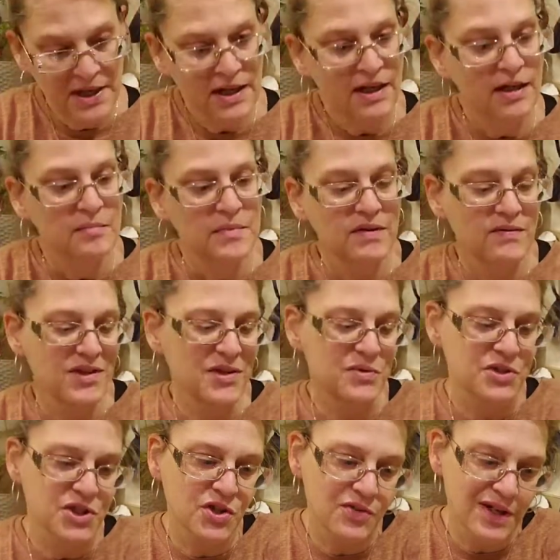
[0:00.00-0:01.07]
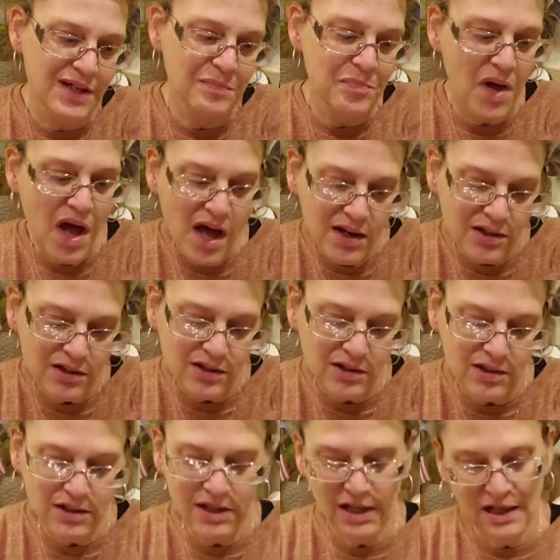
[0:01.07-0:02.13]
Um, even though it's a green
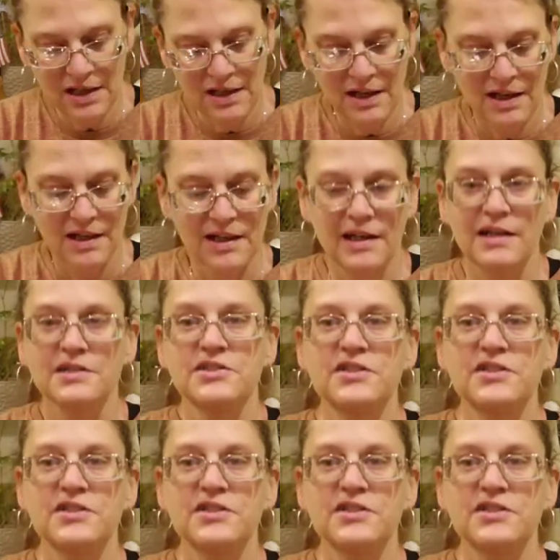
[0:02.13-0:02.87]
bottle, uh,